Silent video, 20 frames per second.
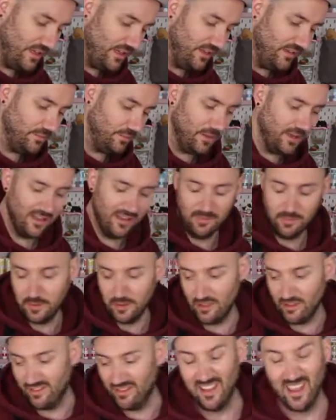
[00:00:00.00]
these is
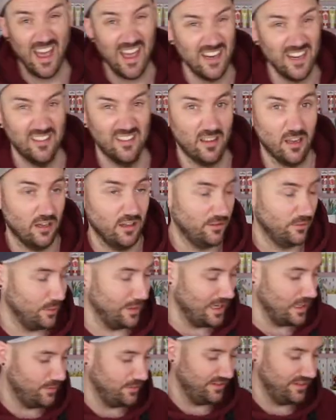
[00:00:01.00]
because, again, it's going to
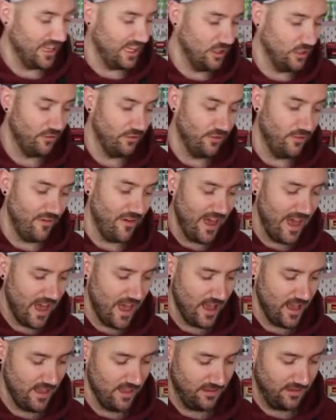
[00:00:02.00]
allow us to get lots of
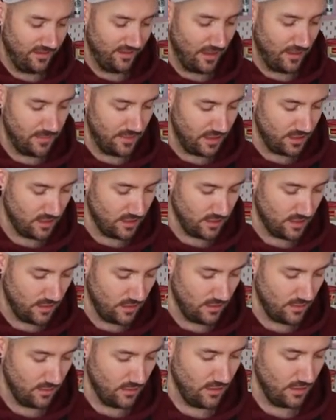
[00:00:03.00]
air into that mixture,